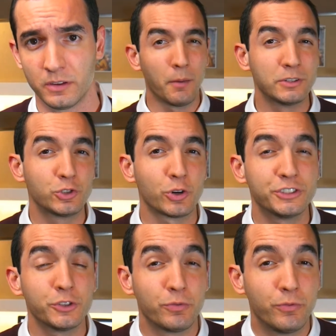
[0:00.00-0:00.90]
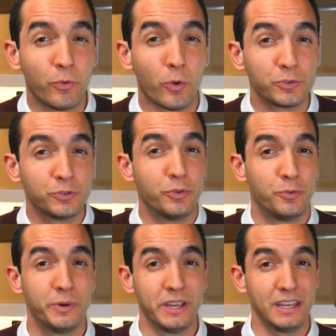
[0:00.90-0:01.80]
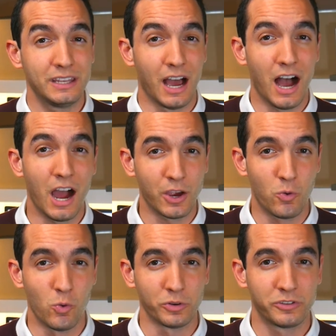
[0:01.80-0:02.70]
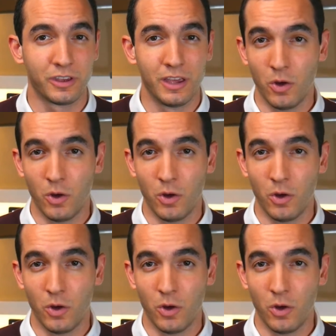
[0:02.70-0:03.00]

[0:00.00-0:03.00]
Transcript: A majority of 4-3 in the High Court,